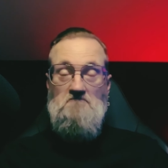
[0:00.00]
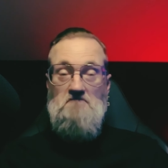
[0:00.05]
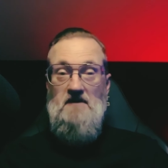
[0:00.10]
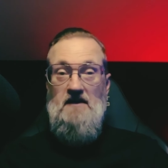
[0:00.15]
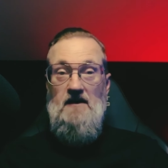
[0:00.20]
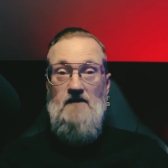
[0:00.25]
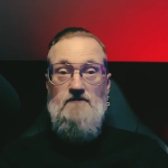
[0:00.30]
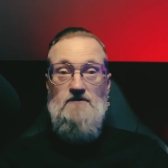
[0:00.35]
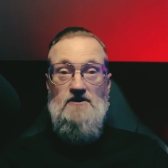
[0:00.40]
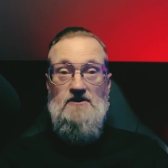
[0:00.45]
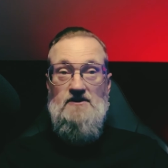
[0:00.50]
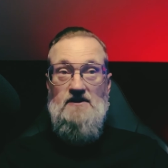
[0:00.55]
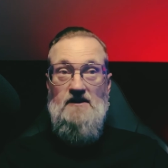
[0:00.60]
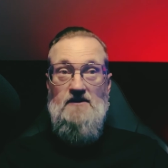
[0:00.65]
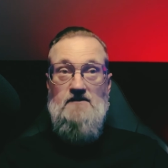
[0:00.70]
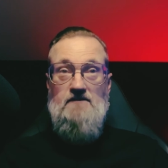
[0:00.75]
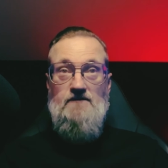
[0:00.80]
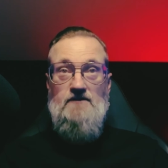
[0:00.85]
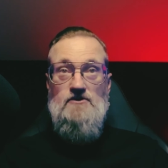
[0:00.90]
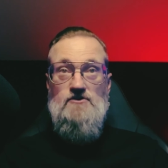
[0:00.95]
every
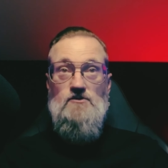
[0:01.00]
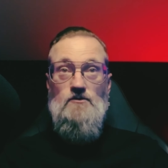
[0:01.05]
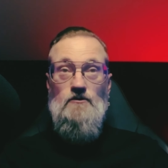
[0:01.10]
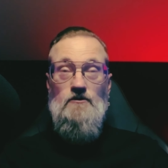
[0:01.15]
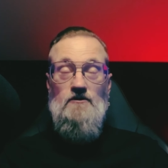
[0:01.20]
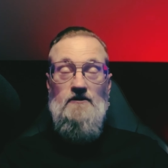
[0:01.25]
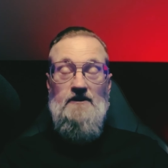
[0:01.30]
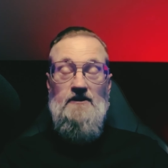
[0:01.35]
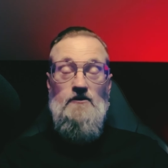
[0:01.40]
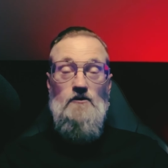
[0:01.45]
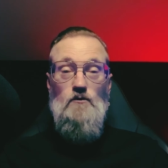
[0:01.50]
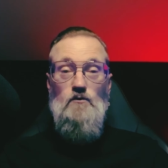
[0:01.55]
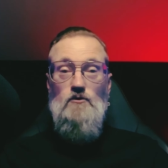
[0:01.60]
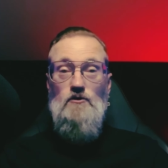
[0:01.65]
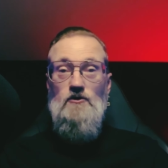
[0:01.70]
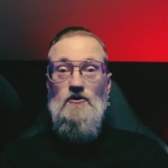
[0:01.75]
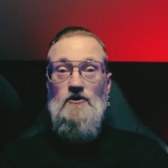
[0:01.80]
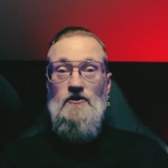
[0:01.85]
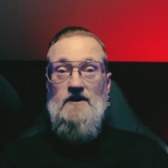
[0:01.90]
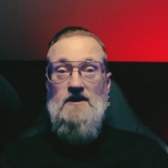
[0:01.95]
individual in the
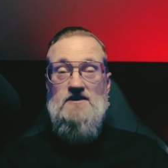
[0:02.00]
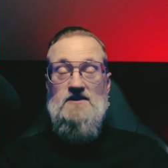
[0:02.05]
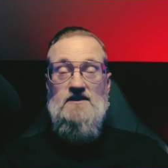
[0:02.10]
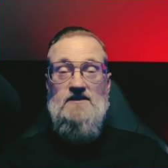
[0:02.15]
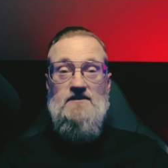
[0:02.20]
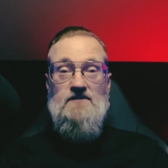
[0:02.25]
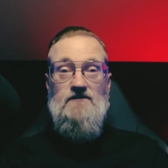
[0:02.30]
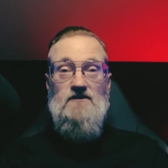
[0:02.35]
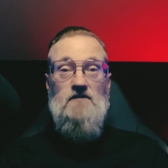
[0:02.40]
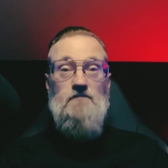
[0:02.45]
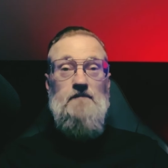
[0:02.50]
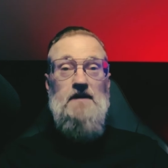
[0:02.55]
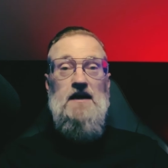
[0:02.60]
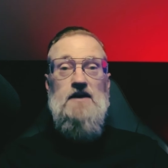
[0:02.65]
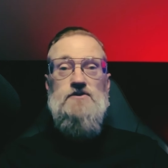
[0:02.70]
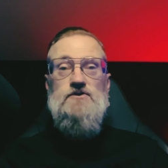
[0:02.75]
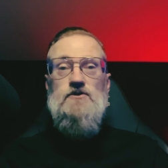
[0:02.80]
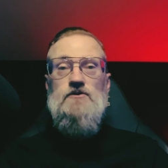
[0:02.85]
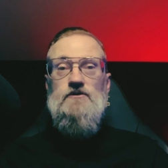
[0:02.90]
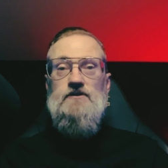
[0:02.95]
world has a different
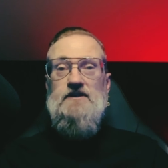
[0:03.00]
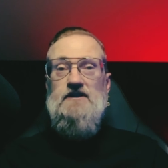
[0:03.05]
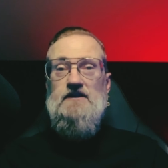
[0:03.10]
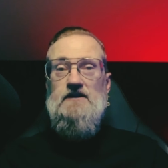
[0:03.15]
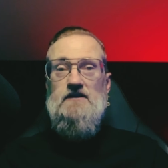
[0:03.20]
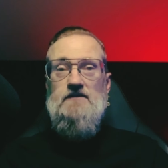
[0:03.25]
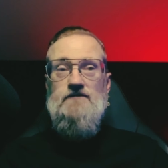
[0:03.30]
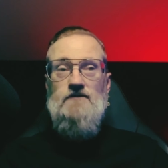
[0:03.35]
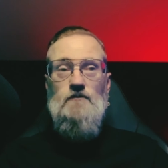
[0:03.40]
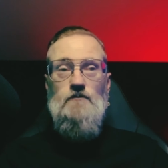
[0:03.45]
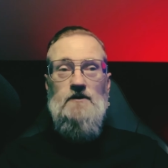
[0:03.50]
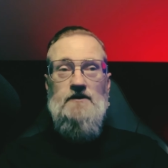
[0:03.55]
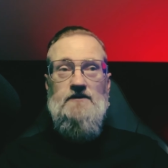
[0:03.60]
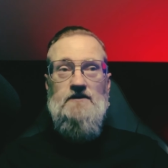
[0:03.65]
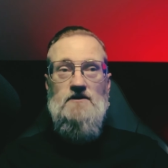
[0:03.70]
magical key for what